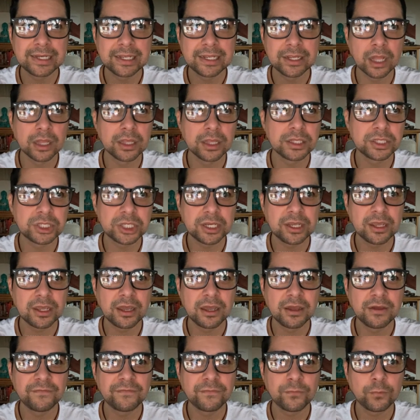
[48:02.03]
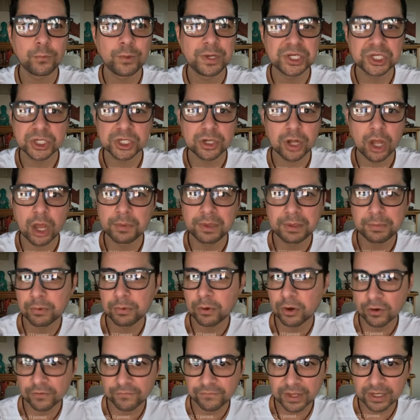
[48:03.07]
ideology of we should all be
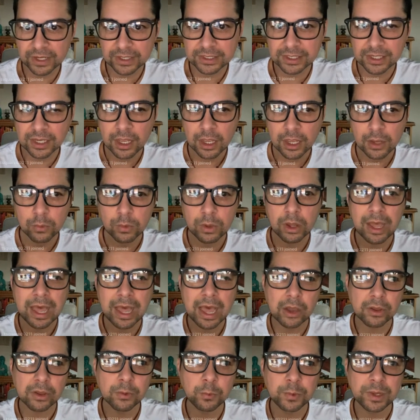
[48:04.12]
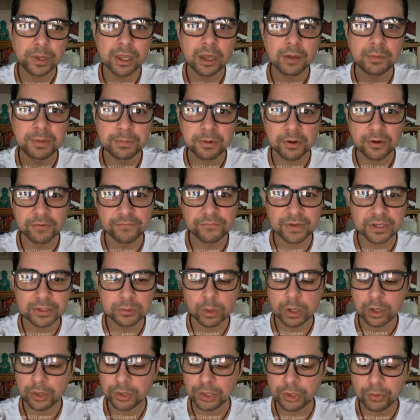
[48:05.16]
perfect. Well, how can we all be
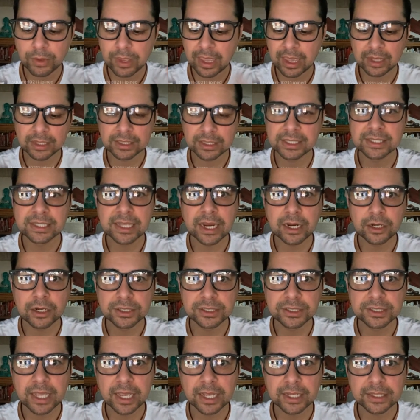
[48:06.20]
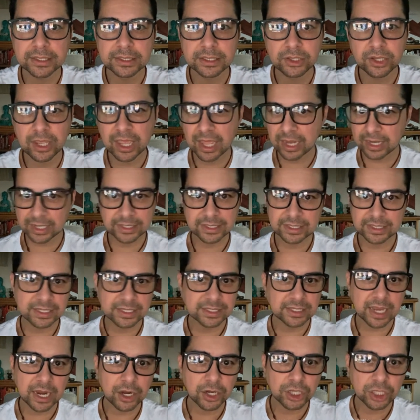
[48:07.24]
perfect? Well, you can't desire sex. You can't
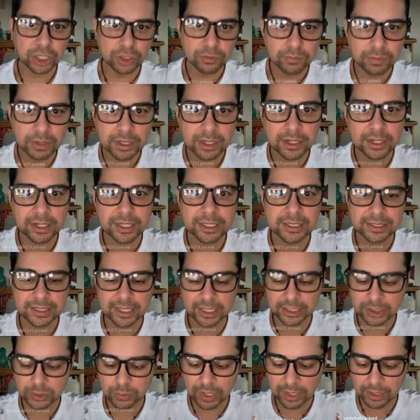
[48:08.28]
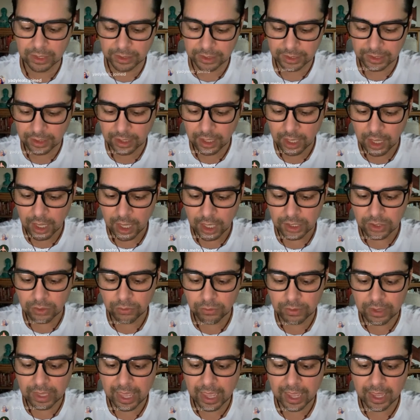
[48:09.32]
desire human sexuality.
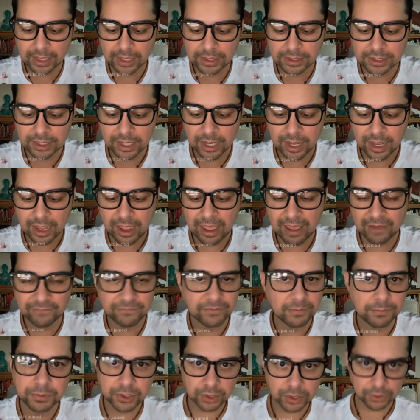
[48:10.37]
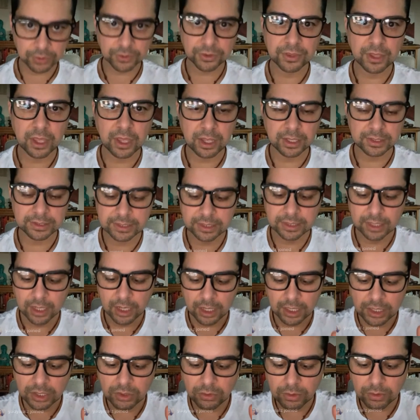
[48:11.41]
You can't have impure thoughts.
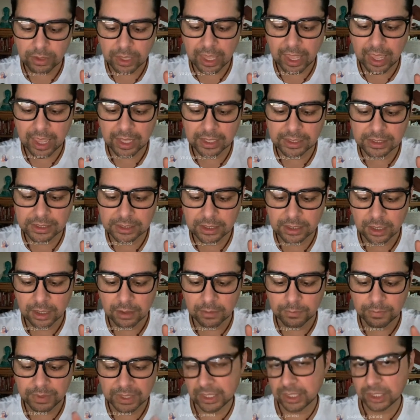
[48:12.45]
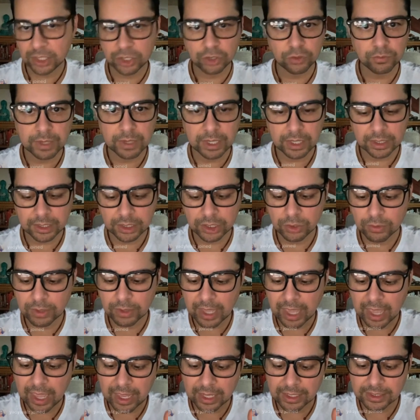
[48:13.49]
You can't be human. You
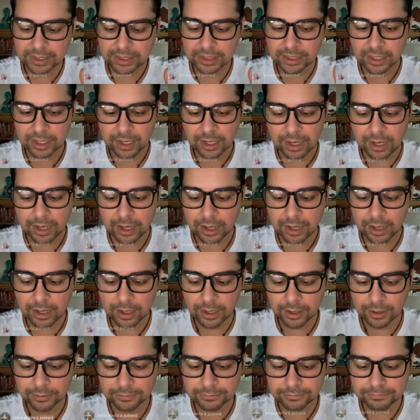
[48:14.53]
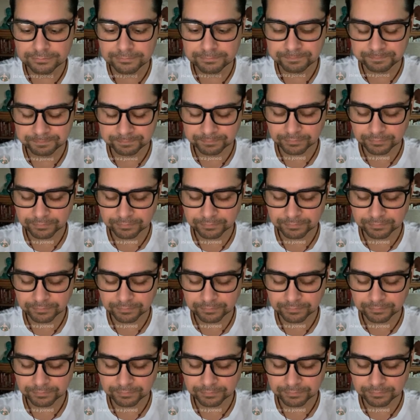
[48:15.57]
can't have